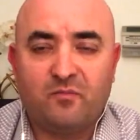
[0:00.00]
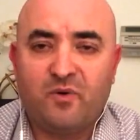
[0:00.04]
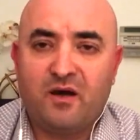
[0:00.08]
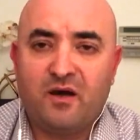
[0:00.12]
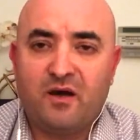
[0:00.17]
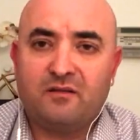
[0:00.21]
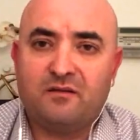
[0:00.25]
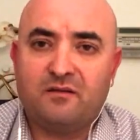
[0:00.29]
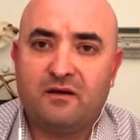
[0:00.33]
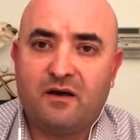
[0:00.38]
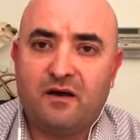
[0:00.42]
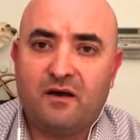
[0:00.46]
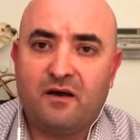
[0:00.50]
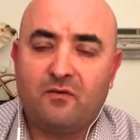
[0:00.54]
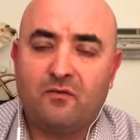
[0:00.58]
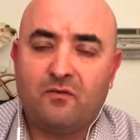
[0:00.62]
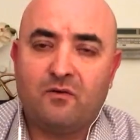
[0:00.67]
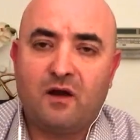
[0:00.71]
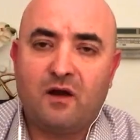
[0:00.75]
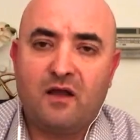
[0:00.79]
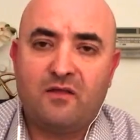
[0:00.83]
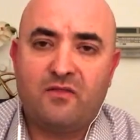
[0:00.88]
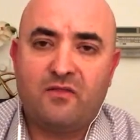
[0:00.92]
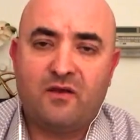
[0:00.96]
But uh,
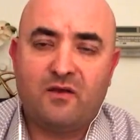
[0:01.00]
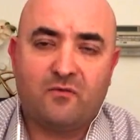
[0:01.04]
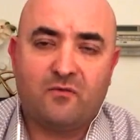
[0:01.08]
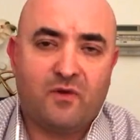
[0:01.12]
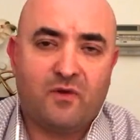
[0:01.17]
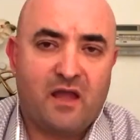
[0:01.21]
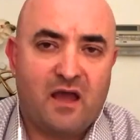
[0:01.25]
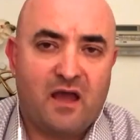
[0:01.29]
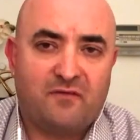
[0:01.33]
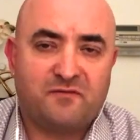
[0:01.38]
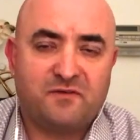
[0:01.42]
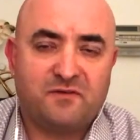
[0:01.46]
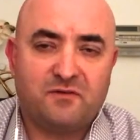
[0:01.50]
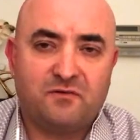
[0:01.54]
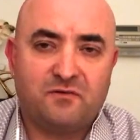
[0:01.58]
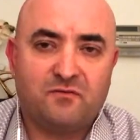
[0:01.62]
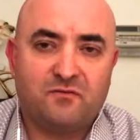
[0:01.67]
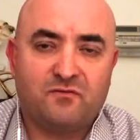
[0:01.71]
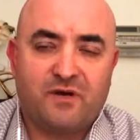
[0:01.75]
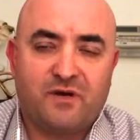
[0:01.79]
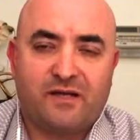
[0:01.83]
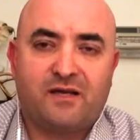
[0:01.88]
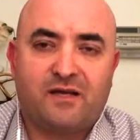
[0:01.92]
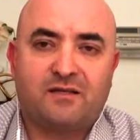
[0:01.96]
I think we have to
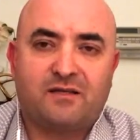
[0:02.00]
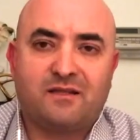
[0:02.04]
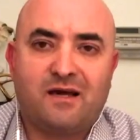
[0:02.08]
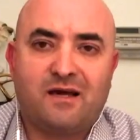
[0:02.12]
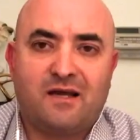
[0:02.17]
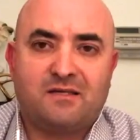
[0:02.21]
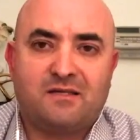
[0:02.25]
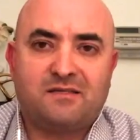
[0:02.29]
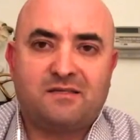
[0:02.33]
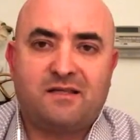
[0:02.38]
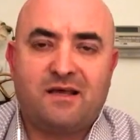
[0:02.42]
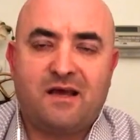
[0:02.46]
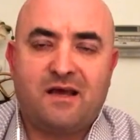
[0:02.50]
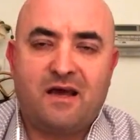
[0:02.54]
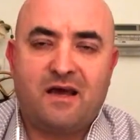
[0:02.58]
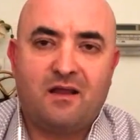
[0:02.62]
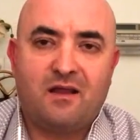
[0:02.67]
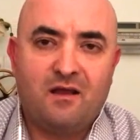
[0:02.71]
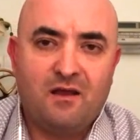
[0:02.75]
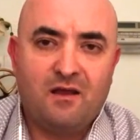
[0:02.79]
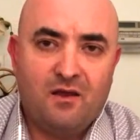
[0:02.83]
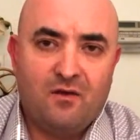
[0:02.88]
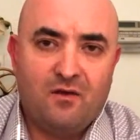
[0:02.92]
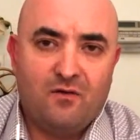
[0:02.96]
recognize that
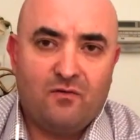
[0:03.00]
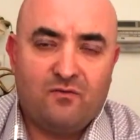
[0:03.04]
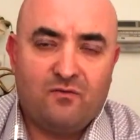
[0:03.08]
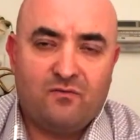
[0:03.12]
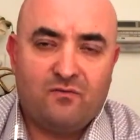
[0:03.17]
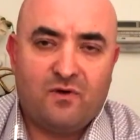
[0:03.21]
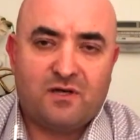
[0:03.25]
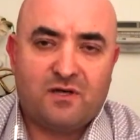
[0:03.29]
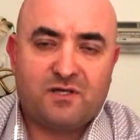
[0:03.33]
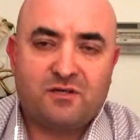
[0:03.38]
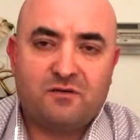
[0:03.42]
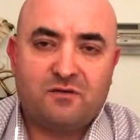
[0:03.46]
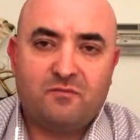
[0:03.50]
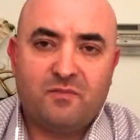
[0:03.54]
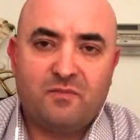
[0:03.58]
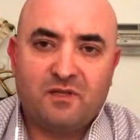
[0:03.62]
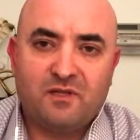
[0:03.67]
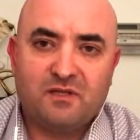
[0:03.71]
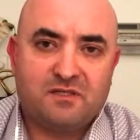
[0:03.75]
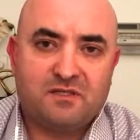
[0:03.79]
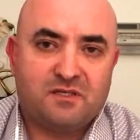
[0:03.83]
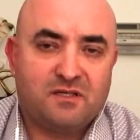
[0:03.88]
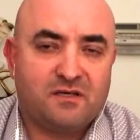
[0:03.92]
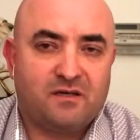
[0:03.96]
Russian
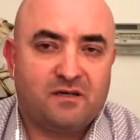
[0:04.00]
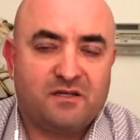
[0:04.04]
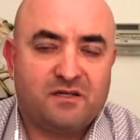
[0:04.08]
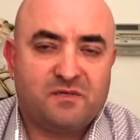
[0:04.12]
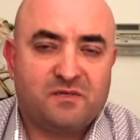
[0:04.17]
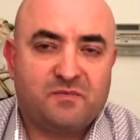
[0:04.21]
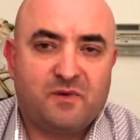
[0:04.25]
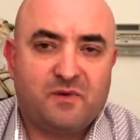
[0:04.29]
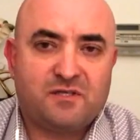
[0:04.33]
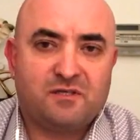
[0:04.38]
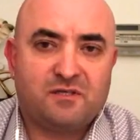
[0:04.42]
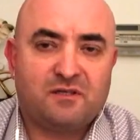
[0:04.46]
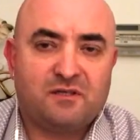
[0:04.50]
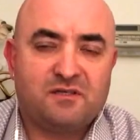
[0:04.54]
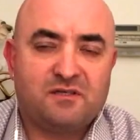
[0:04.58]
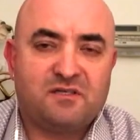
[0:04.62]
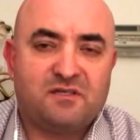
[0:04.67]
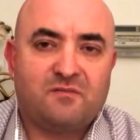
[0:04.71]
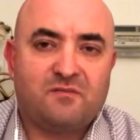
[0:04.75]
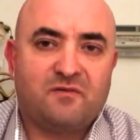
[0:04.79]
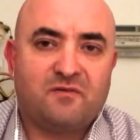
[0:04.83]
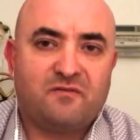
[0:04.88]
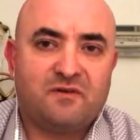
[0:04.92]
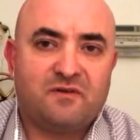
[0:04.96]
military, and especially
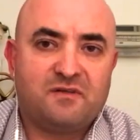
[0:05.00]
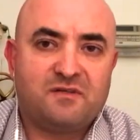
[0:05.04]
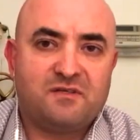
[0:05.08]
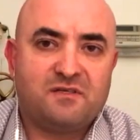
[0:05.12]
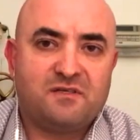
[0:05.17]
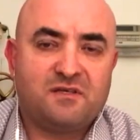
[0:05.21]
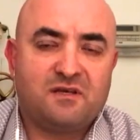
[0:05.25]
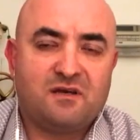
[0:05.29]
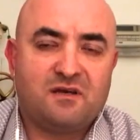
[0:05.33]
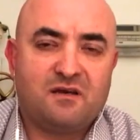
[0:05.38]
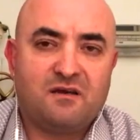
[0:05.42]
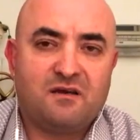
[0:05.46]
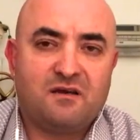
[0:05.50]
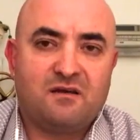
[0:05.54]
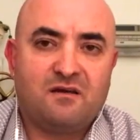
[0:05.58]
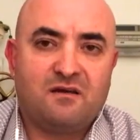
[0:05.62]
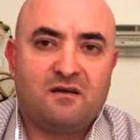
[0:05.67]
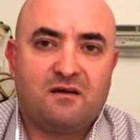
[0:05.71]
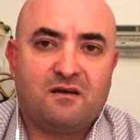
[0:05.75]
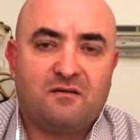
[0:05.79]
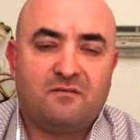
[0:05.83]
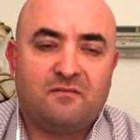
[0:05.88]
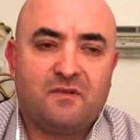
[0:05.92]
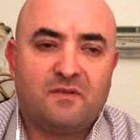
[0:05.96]
some of its
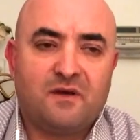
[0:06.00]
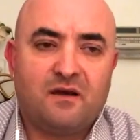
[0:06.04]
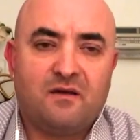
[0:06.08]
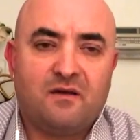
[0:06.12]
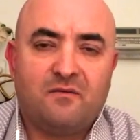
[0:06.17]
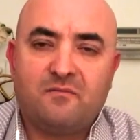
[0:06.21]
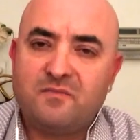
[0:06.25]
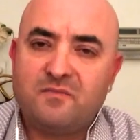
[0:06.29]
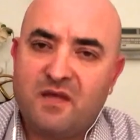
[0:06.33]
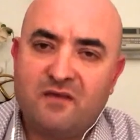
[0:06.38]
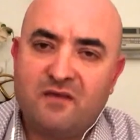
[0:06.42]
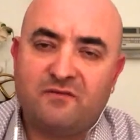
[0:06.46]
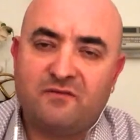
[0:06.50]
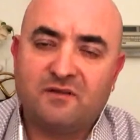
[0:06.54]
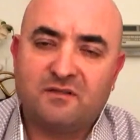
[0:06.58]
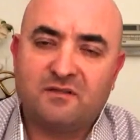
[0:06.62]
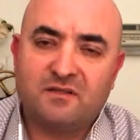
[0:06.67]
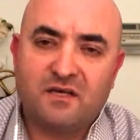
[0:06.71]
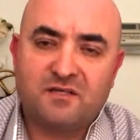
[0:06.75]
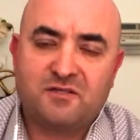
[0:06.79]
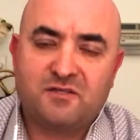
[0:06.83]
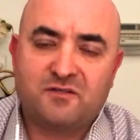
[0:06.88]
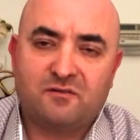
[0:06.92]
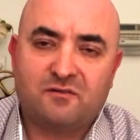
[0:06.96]
uh, uh naval
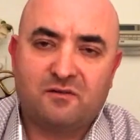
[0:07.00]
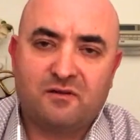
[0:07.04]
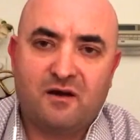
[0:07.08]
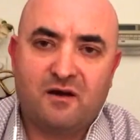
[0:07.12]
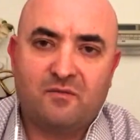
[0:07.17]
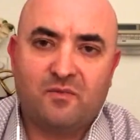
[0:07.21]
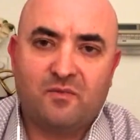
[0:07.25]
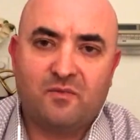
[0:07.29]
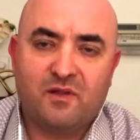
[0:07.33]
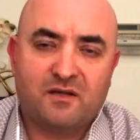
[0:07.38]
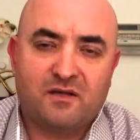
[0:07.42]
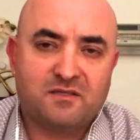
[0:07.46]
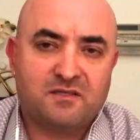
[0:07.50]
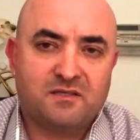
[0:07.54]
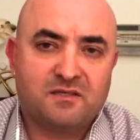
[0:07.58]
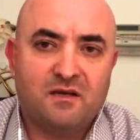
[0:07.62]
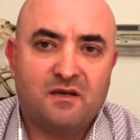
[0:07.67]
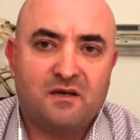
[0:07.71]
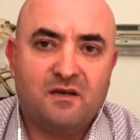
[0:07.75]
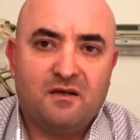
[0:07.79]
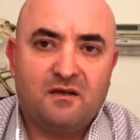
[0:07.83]
industrial complex,